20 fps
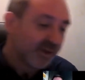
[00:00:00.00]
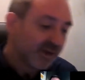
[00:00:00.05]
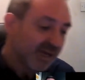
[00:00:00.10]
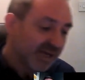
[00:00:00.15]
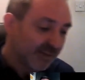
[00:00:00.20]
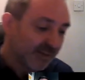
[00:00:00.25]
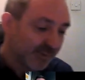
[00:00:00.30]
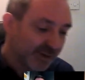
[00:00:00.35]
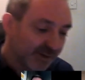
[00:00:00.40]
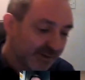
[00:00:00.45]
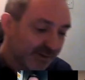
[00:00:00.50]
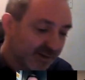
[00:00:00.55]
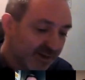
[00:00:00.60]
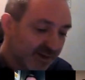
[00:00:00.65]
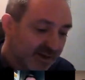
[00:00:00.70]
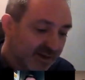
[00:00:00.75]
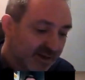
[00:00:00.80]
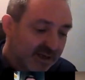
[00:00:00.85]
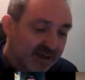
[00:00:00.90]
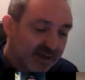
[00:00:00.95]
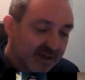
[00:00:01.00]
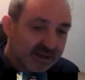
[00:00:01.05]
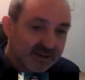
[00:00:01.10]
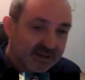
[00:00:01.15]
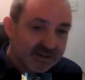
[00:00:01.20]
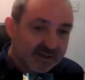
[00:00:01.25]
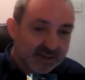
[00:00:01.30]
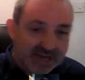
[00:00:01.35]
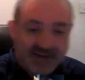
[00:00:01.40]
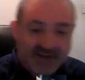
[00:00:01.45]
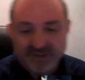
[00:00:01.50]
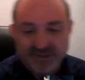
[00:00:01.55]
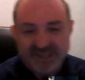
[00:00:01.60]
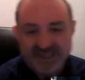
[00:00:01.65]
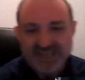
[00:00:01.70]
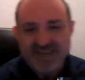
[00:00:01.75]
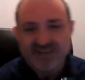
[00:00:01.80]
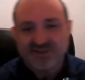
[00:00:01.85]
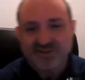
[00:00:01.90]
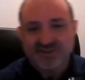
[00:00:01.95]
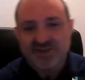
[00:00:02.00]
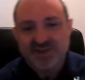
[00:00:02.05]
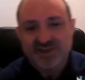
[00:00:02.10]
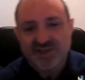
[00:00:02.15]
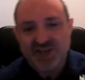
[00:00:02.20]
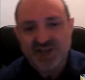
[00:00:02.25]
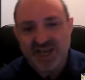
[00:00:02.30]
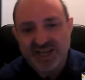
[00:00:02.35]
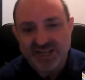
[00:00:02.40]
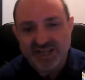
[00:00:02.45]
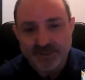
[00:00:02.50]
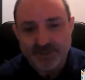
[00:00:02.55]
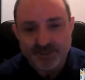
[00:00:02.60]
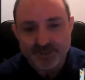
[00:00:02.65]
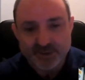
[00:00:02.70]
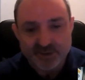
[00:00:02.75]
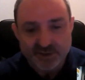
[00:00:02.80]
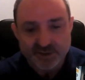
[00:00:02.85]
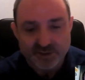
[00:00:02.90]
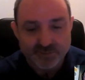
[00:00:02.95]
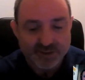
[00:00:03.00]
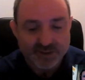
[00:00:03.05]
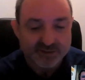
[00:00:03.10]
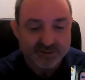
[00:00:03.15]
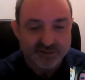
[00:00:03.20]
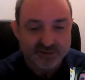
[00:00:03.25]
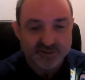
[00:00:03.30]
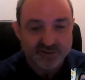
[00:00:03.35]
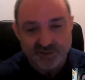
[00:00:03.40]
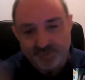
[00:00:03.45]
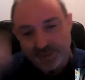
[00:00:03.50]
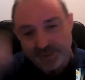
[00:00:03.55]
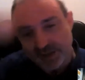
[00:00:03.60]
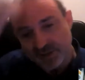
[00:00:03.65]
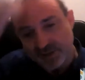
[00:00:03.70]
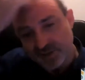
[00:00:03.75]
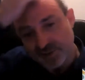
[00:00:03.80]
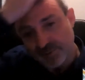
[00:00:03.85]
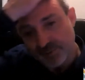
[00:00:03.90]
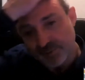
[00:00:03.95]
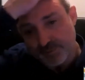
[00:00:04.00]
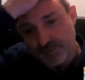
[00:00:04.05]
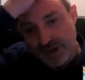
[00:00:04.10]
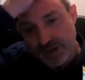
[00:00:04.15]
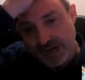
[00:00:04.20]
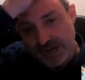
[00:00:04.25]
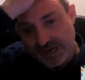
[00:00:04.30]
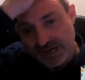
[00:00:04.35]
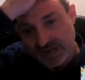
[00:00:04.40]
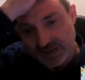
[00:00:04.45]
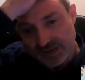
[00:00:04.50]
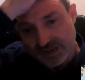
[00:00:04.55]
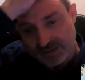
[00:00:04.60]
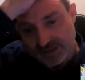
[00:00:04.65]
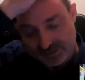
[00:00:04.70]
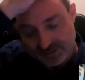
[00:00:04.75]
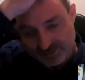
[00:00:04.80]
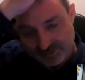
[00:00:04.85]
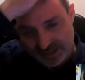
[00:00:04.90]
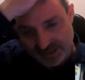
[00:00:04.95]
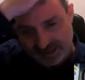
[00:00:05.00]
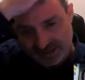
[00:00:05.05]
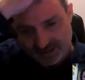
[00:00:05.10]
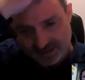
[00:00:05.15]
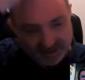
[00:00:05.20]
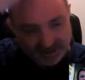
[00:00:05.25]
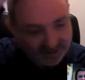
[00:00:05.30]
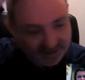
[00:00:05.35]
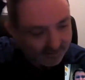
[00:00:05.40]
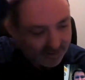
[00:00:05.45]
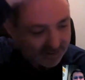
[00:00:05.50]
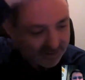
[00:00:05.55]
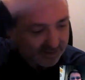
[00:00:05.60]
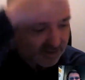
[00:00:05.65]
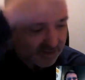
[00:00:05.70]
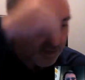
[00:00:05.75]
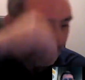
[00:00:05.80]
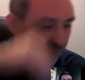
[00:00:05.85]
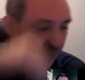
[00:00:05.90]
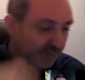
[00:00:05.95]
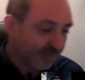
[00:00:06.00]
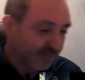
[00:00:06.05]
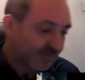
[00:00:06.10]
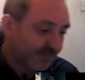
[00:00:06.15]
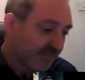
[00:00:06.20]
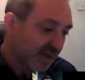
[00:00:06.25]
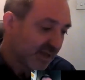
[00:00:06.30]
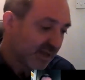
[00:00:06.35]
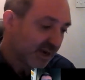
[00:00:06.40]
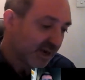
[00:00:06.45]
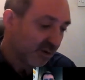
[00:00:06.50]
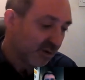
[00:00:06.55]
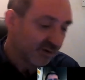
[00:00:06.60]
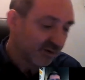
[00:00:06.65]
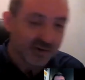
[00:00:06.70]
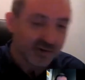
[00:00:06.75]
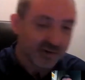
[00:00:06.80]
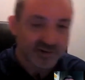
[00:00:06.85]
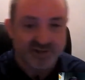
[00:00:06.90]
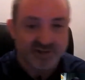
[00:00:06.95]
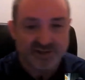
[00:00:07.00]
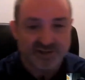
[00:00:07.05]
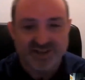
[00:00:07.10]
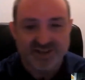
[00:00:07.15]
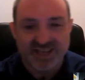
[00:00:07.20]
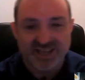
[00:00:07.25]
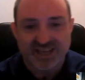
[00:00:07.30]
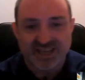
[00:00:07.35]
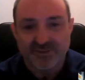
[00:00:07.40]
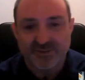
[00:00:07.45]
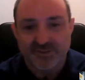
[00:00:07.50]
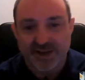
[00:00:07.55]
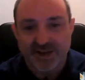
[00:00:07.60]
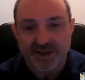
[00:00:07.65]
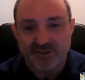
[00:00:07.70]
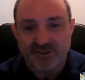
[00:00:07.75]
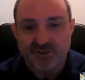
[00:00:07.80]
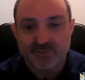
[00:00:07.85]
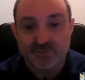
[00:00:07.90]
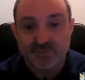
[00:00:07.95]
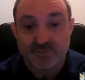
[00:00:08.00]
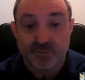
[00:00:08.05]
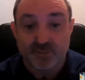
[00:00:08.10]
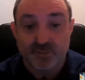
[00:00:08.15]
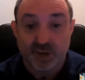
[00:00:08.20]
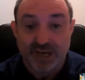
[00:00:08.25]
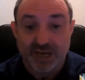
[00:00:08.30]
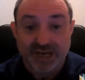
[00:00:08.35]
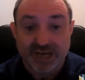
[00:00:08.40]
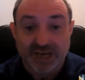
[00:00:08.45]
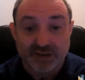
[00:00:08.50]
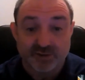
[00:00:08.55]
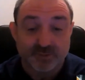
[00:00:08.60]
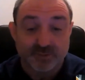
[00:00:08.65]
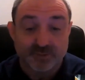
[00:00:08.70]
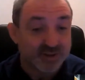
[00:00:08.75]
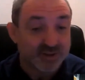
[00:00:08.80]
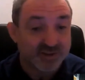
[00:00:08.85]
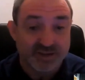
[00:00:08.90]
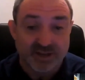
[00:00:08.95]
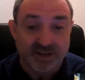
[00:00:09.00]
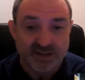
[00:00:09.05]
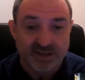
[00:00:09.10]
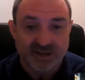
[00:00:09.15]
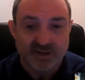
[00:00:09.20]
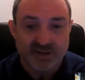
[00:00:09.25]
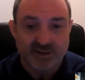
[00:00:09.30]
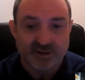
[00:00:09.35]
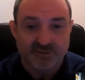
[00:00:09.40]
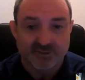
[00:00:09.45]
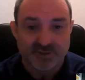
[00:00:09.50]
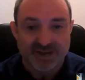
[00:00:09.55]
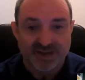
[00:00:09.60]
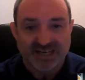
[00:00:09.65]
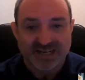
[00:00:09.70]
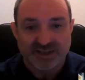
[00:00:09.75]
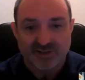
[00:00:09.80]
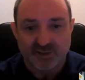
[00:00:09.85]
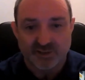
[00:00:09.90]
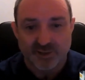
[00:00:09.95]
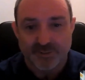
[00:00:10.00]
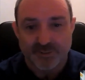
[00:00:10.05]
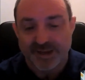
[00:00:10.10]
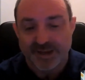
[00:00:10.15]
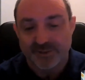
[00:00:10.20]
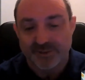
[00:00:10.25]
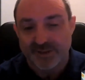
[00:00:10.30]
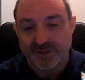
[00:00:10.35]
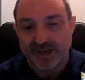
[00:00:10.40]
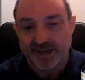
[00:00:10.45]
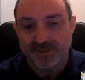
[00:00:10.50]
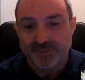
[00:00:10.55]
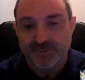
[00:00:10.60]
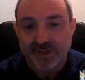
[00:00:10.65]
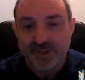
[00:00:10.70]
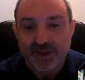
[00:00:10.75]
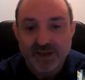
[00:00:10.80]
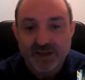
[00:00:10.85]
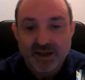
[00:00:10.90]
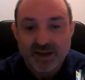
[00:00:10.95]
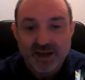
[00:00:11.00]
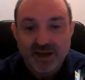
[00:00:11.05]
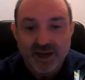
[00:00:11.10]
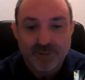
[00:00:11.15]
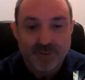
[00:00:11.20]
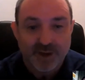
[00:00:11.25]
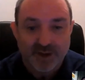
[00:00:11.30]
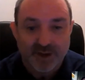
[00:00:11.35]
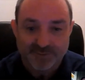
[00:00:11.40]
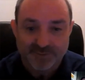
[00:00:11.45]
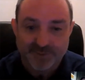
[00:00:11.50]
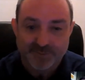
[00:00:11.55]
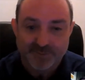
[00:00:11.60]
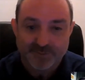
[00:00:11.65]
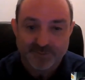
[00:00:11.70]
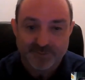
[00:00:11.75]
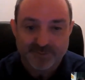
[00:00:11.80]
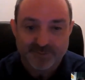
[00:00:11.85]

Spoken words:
Anyway, having the yeast shaken up into suspension may make the whole autolysis flavors pull out, but there's nothing you can really do about that apart from